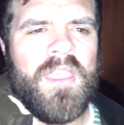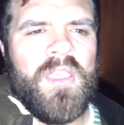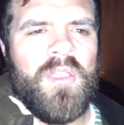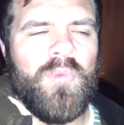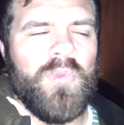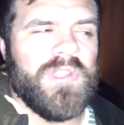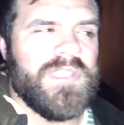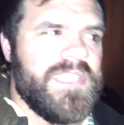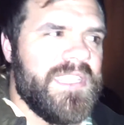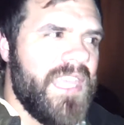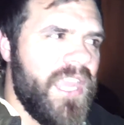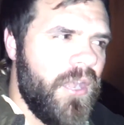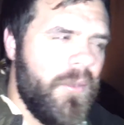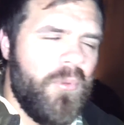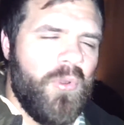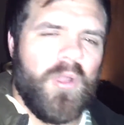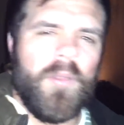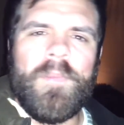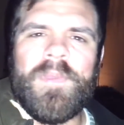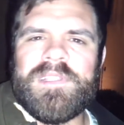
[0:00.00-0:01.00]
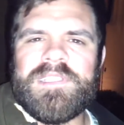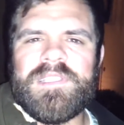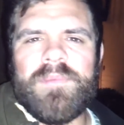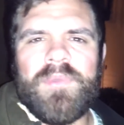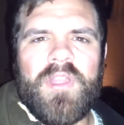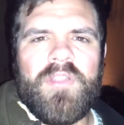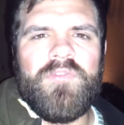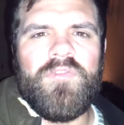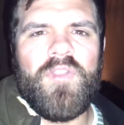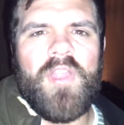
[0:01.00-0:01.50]
Went to the airport, picked up
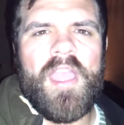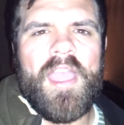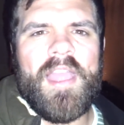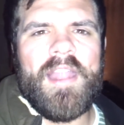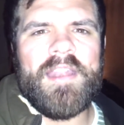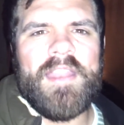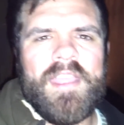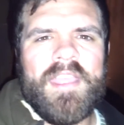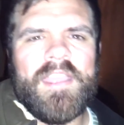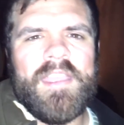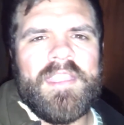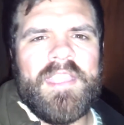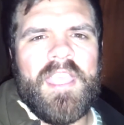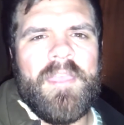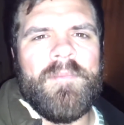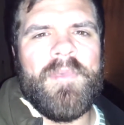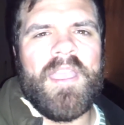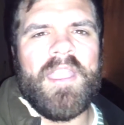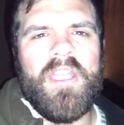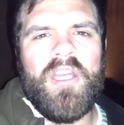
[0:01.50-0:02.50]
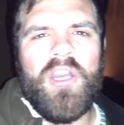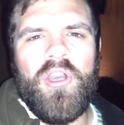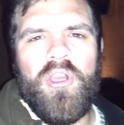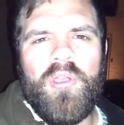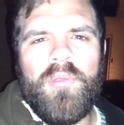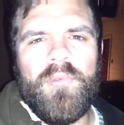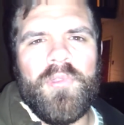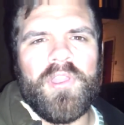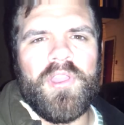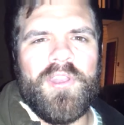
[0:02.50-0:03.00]
our friend, came back home.
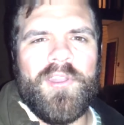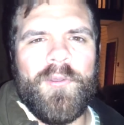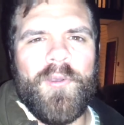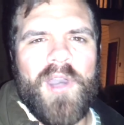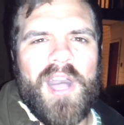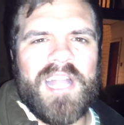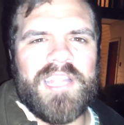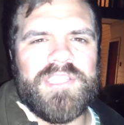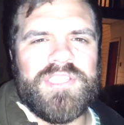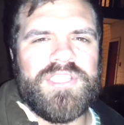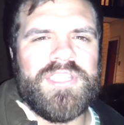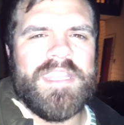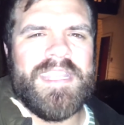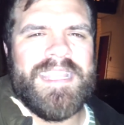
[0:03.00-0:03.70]
We're gonna watch